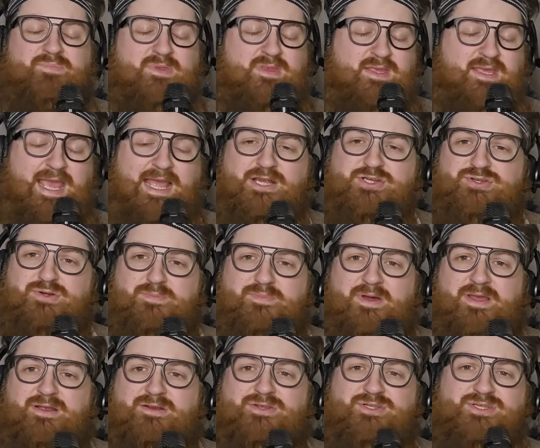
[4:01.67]
Casual
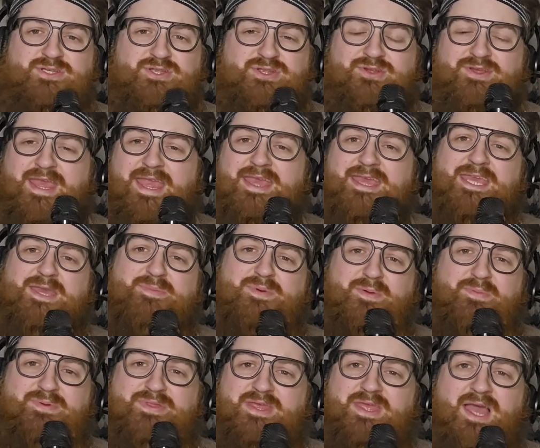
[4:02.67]
players, you can't keep up
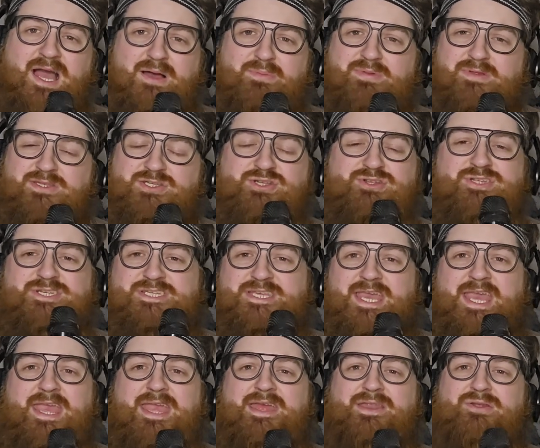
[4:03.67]
with the goblins. You just
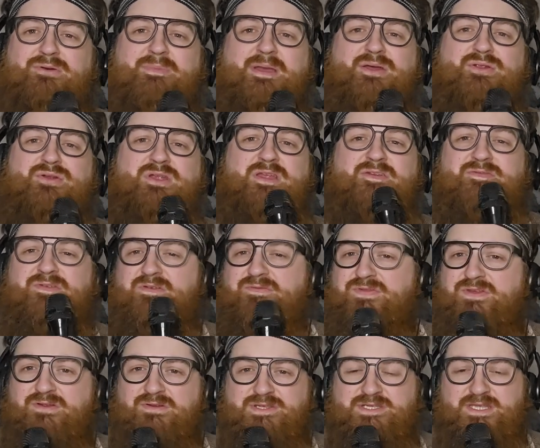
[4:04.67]
can't, no matter even if
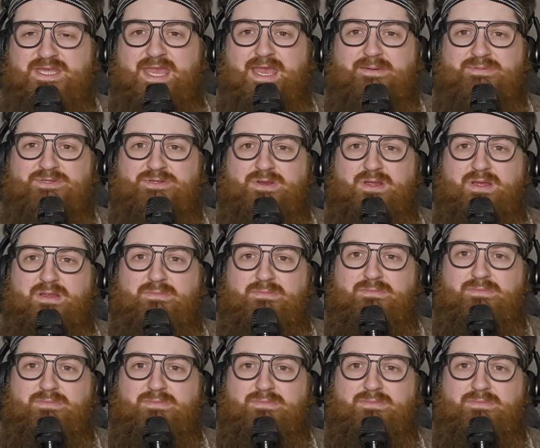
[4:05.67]
there is a caps or not.